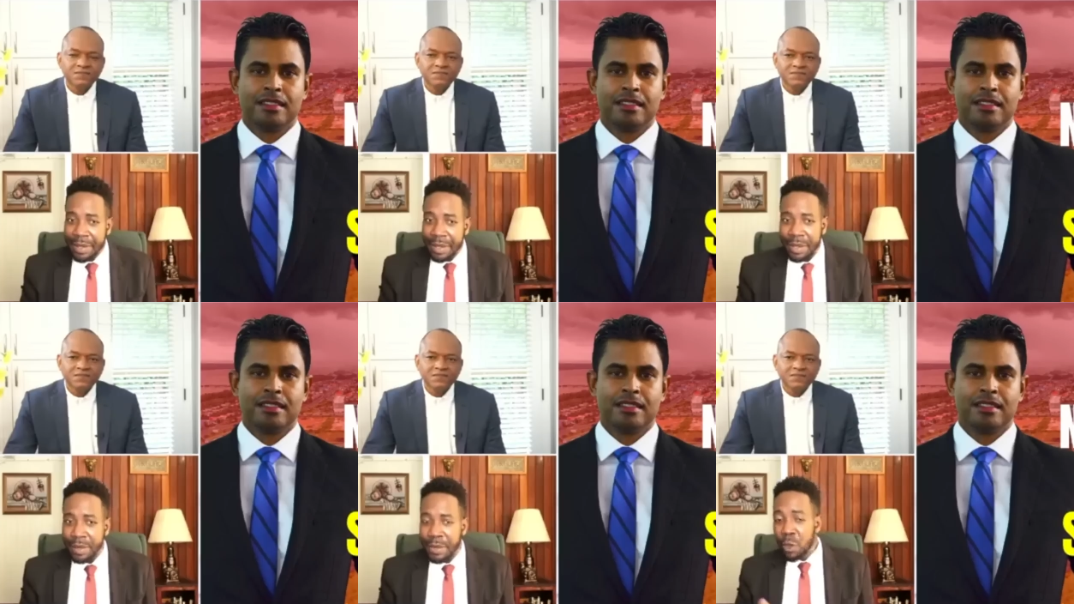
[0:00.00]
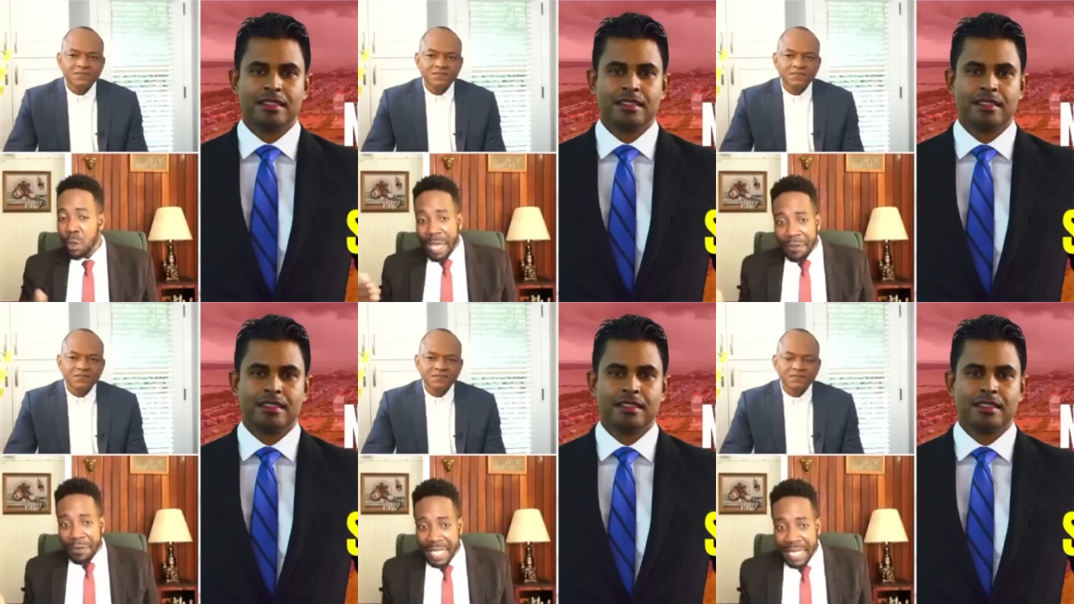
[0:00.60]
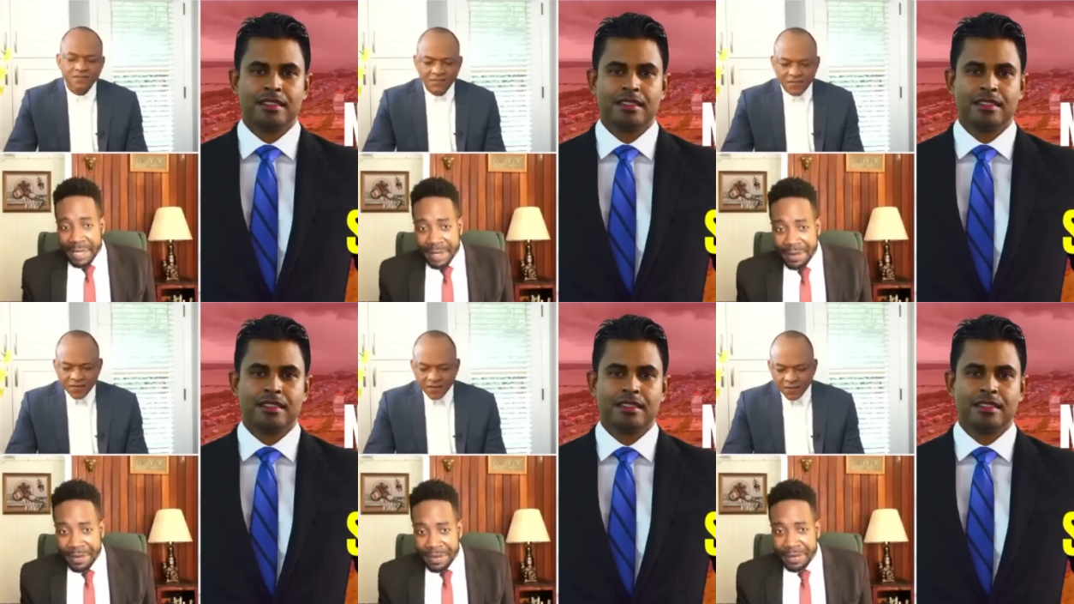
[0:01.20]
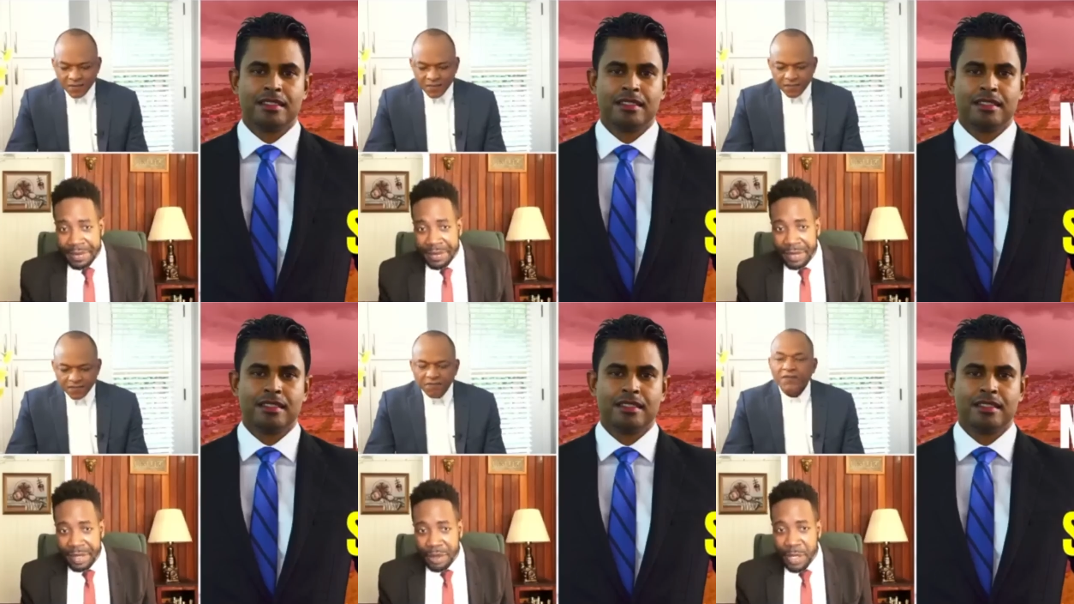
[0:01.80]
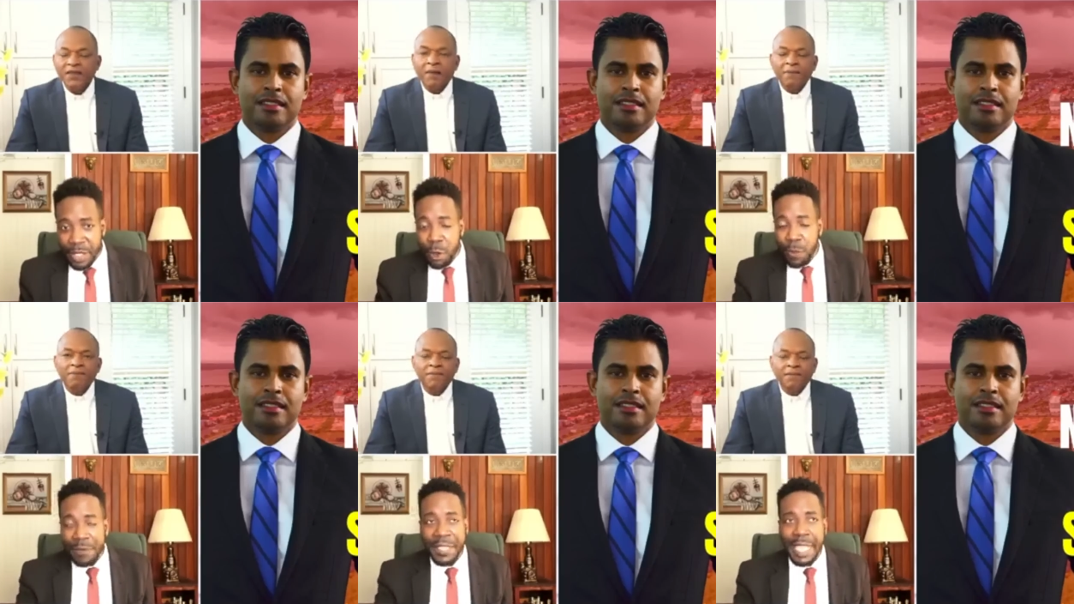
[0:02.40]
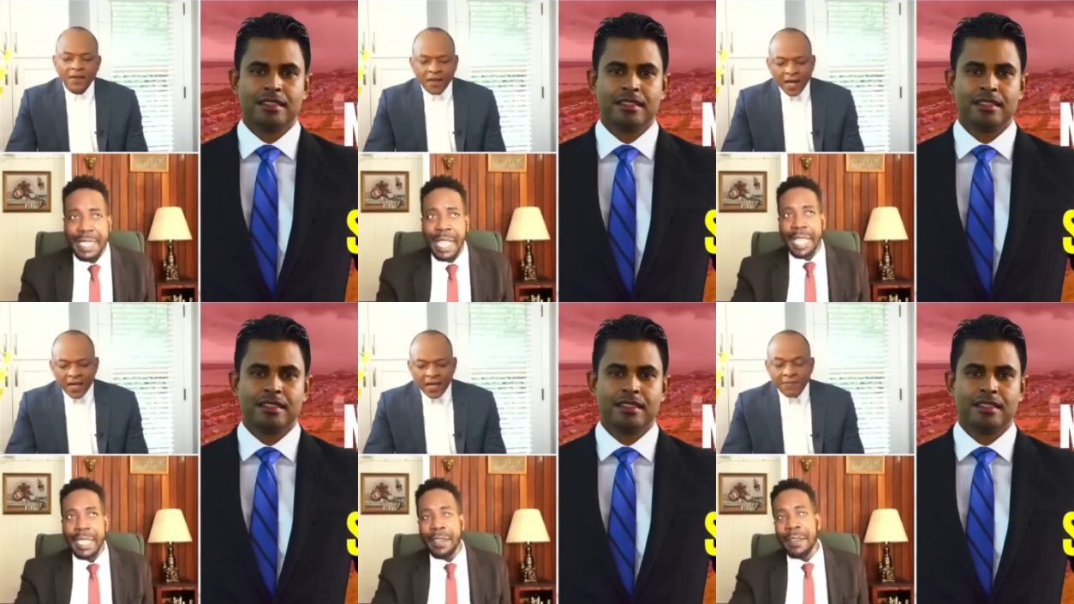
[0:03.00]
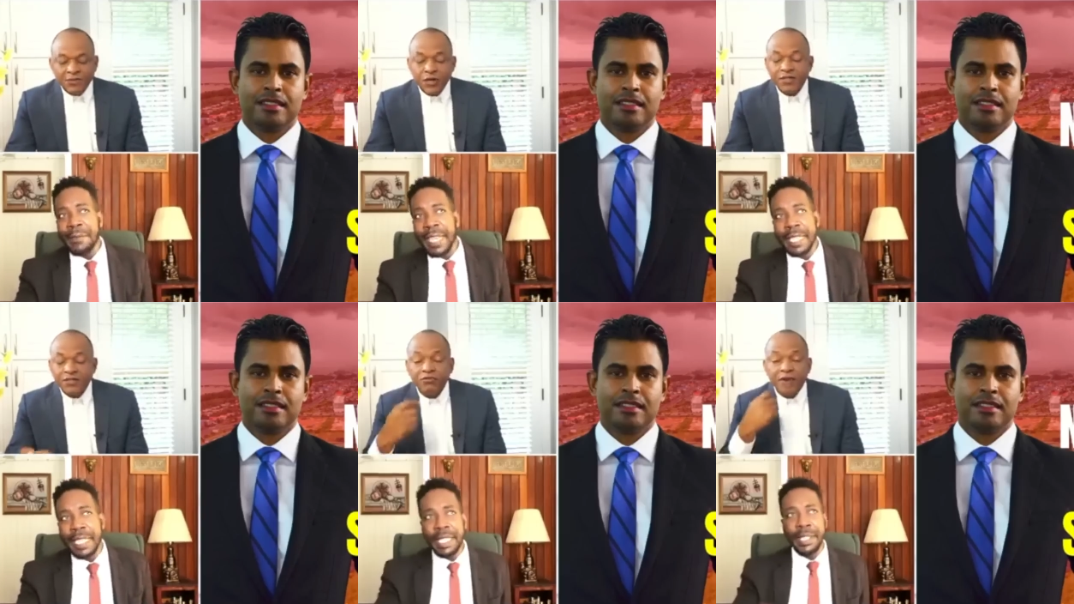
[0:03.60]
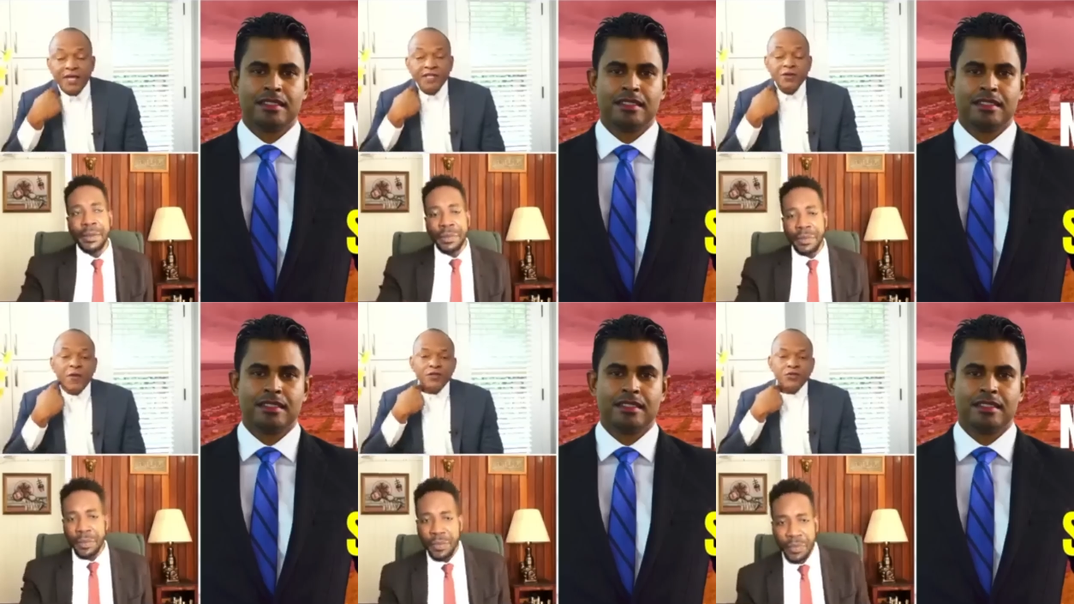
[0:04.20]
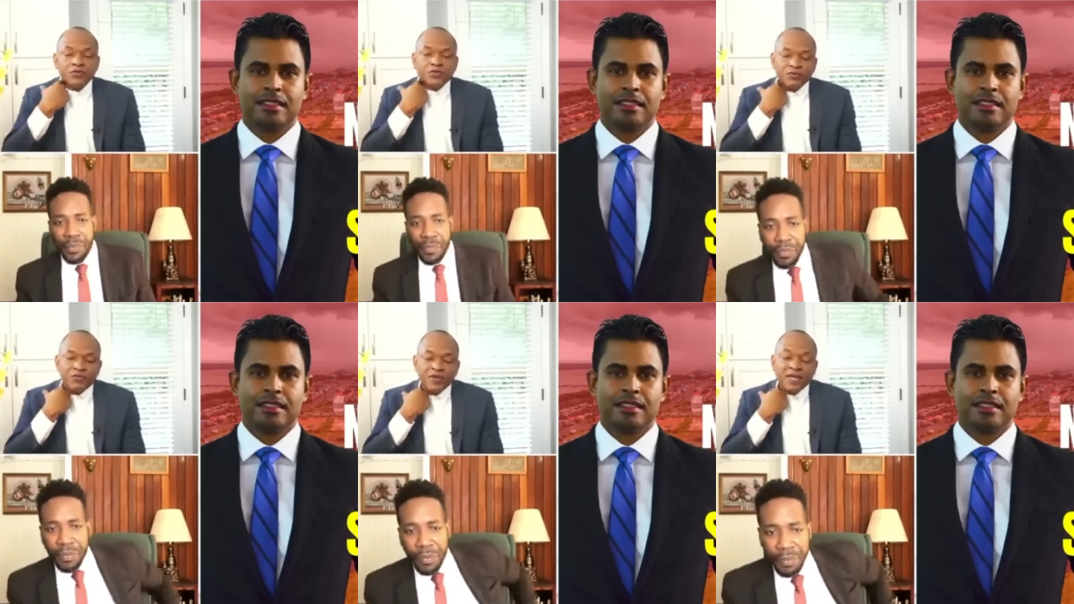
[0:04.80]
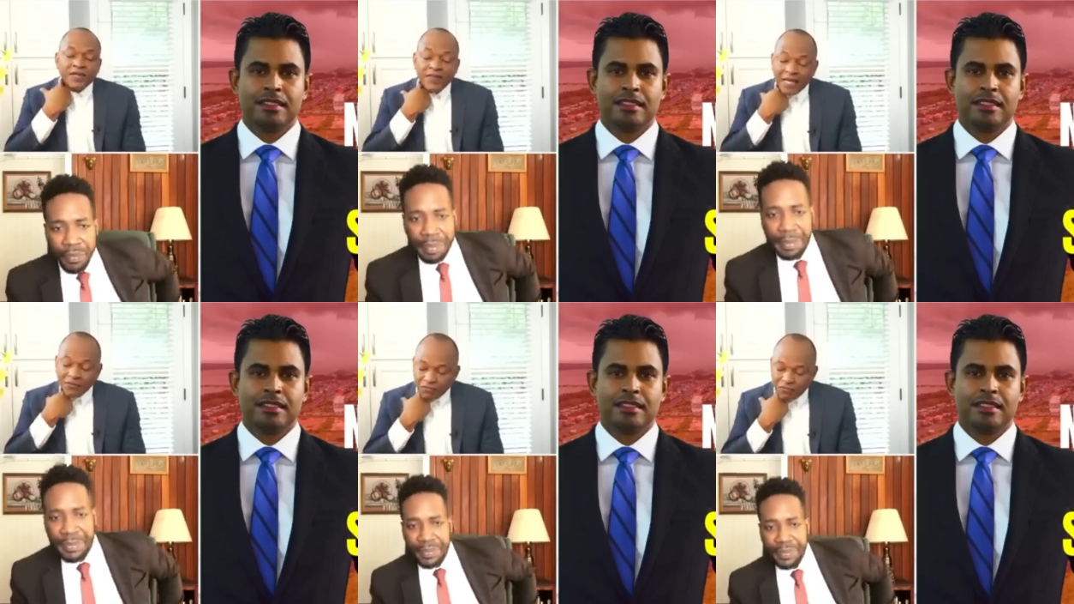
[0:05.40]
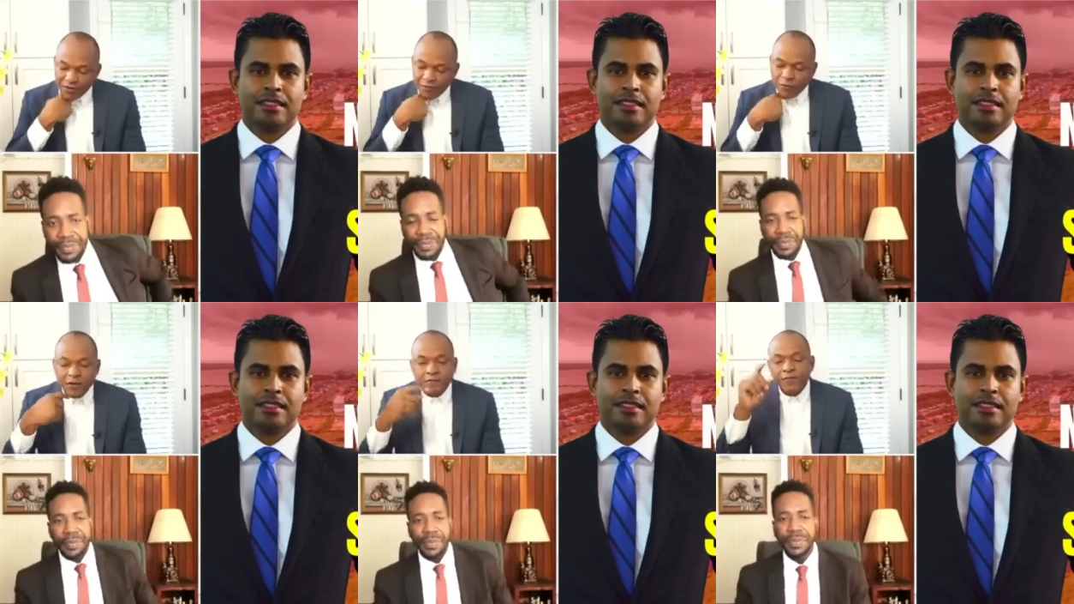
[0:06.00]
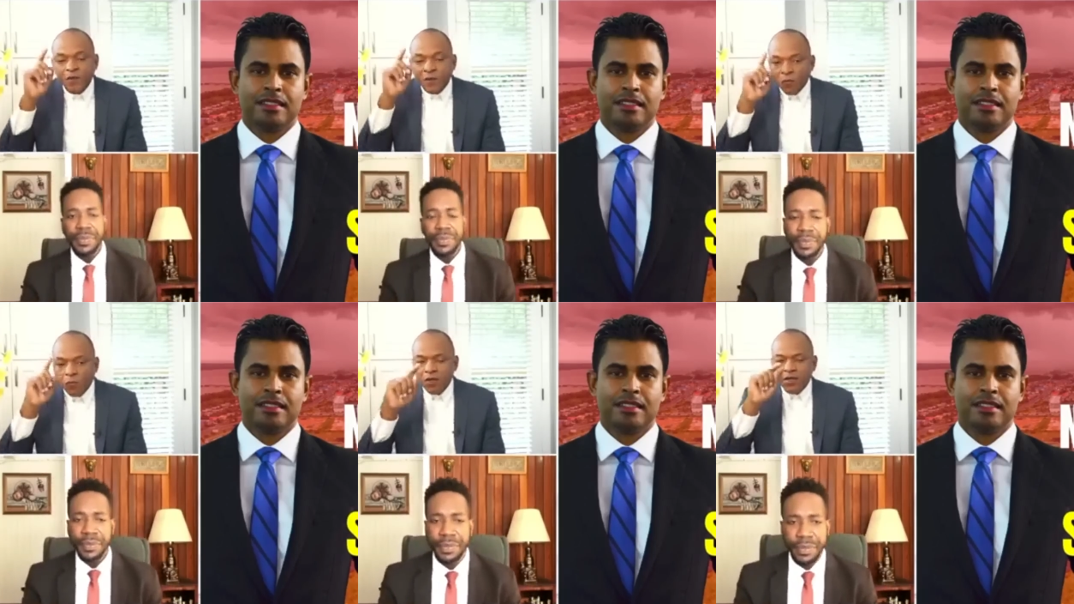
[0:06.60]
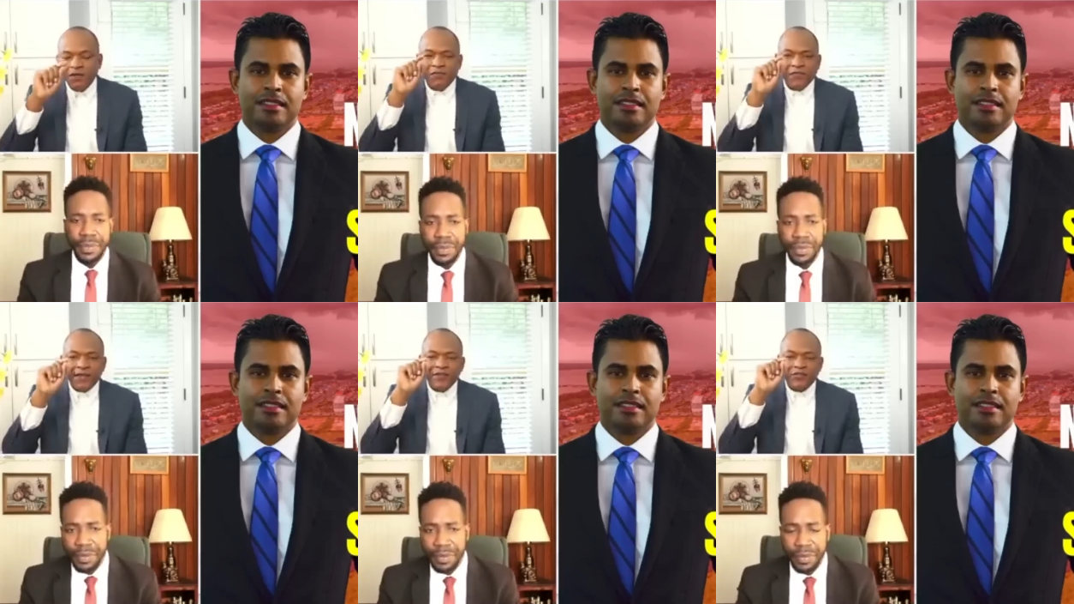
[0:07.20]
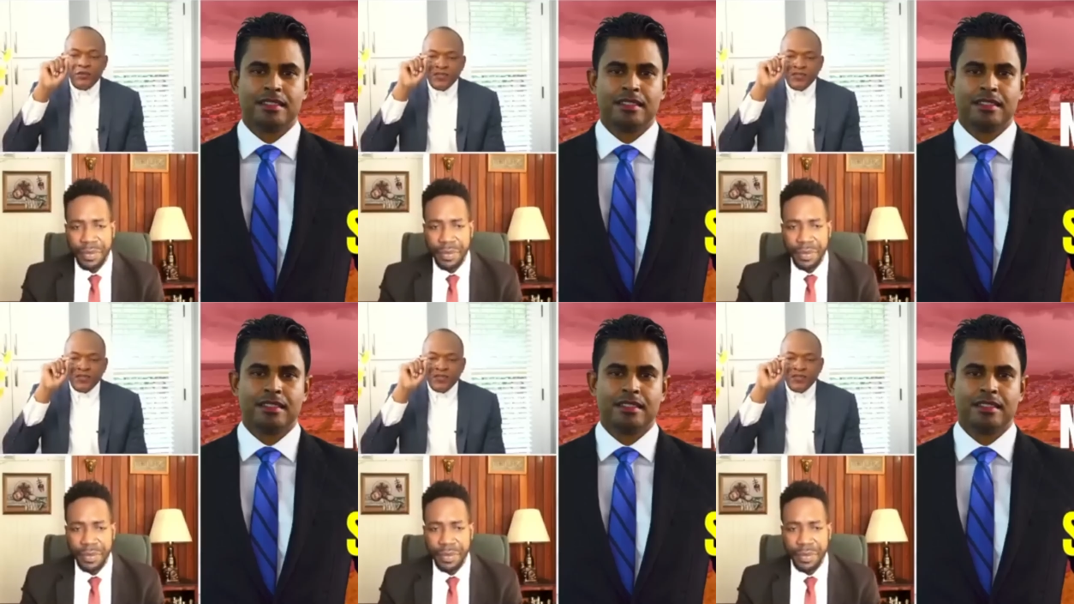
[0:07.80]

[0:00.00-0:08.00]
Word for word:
Speaker 1: We're too big for that.
Speaker 2: We're too big for that. And, I, and I am certain, Randy, when you survey that framework, mm. one of the things you'll